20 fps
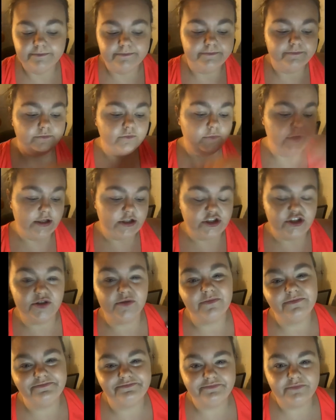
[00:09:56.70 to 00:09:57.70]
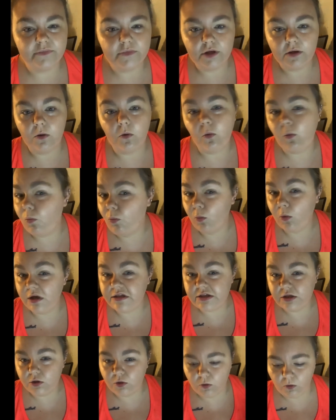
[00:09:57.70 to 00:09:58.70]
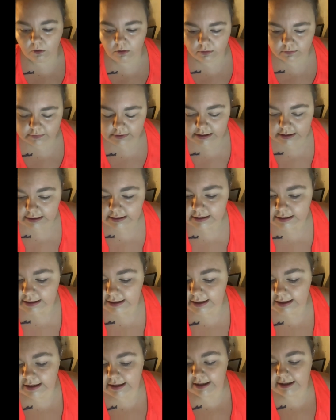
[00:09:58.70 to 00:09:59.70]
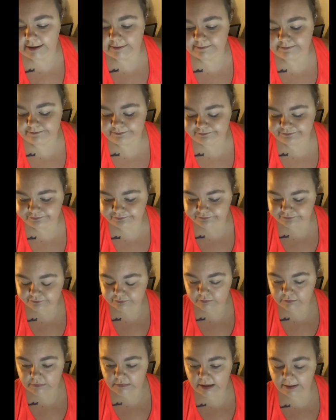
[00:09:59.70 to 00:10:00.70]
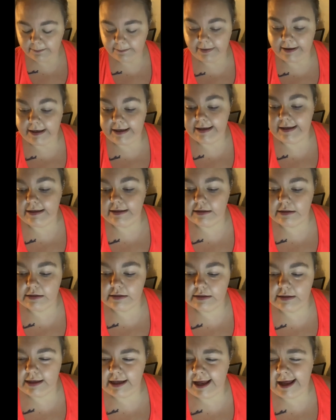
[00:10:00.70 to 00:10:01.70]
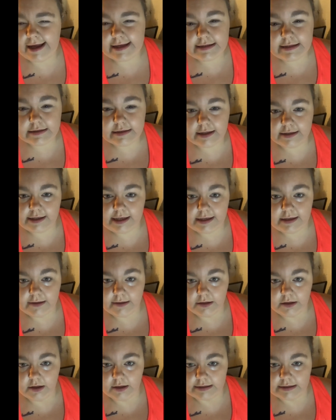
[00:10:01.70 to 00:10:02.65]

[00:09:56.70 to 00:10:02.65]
which wasn't cool. But it hasn't done that in a long